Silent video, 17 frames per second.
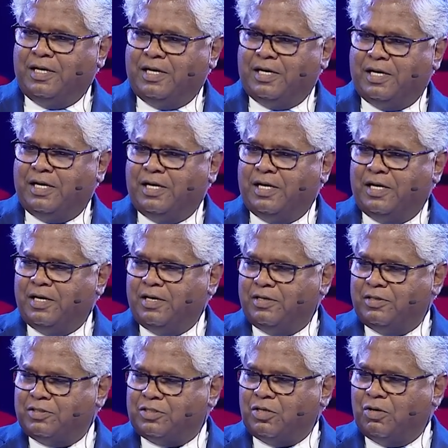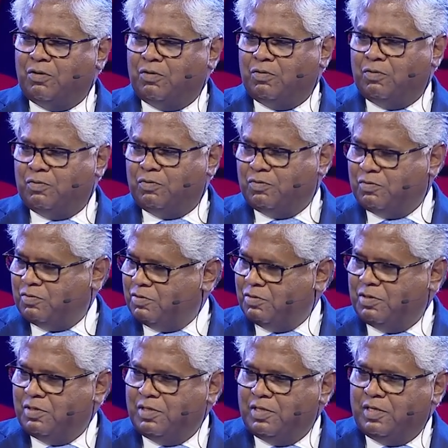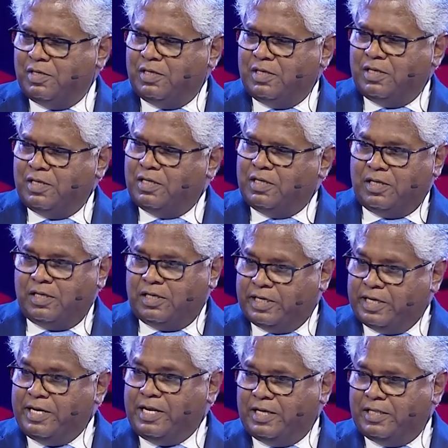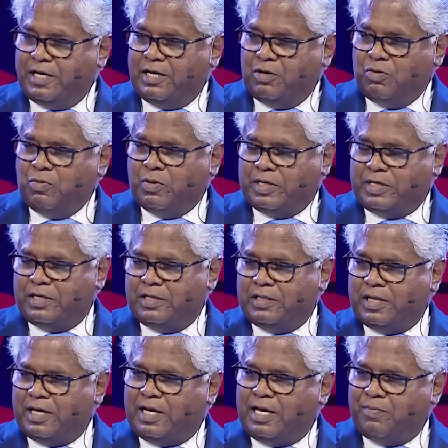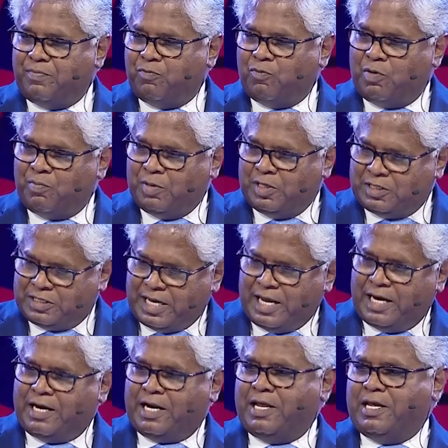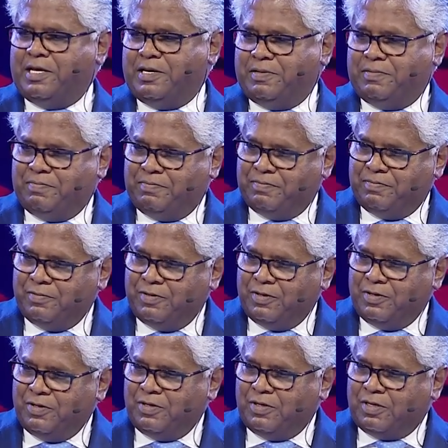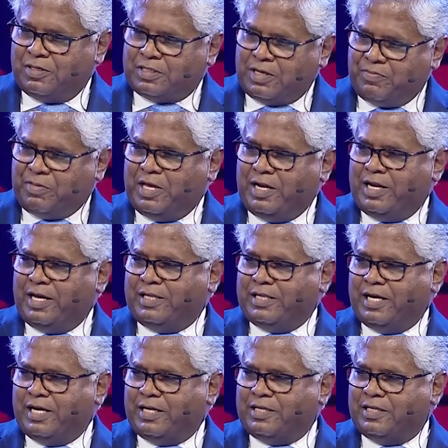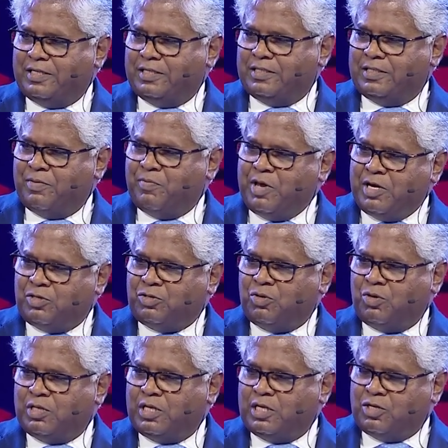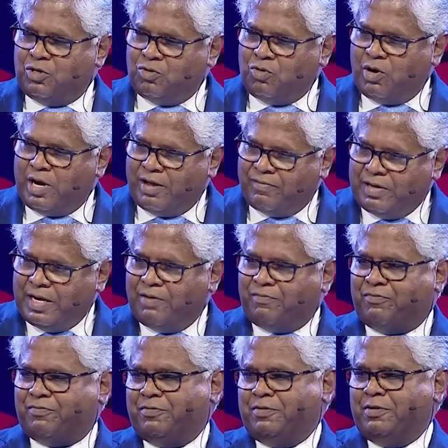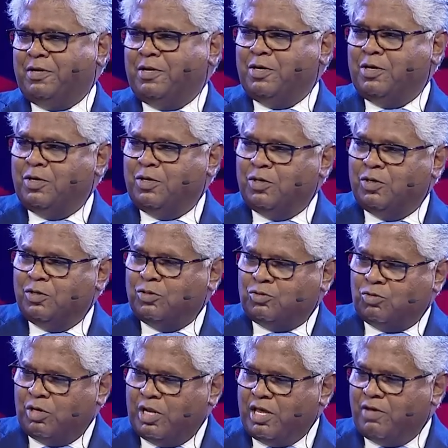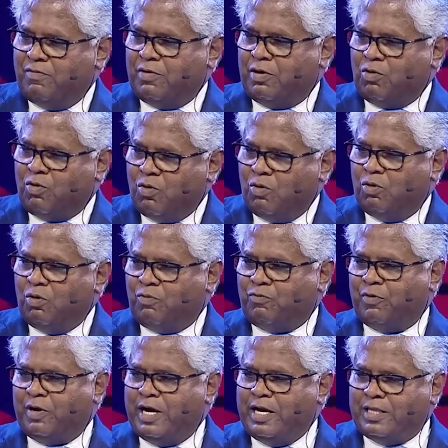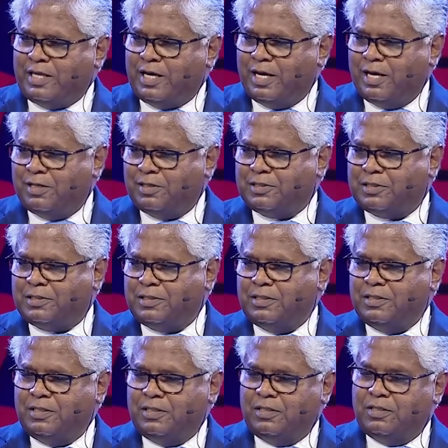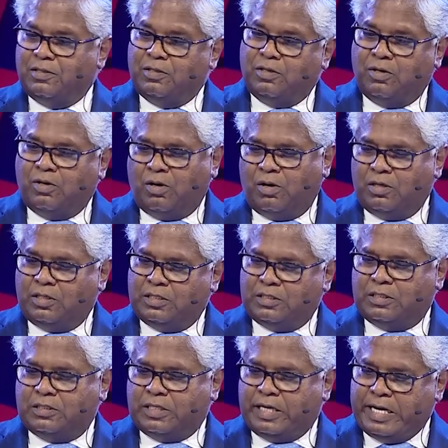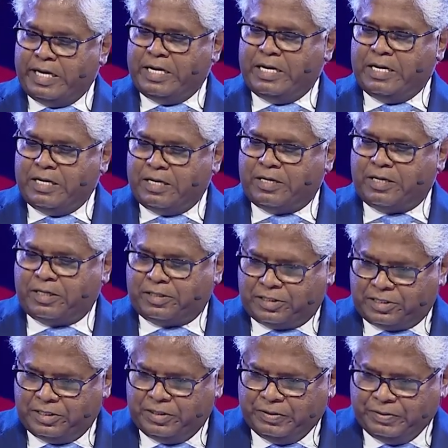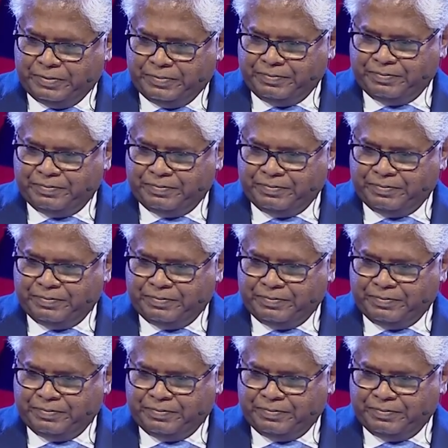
Uh, so, In India, they do it. They keep one month's salary or something like that. They make sure that you don't have enough to leave and go look for anything else. All this is our Indian tricks, you know.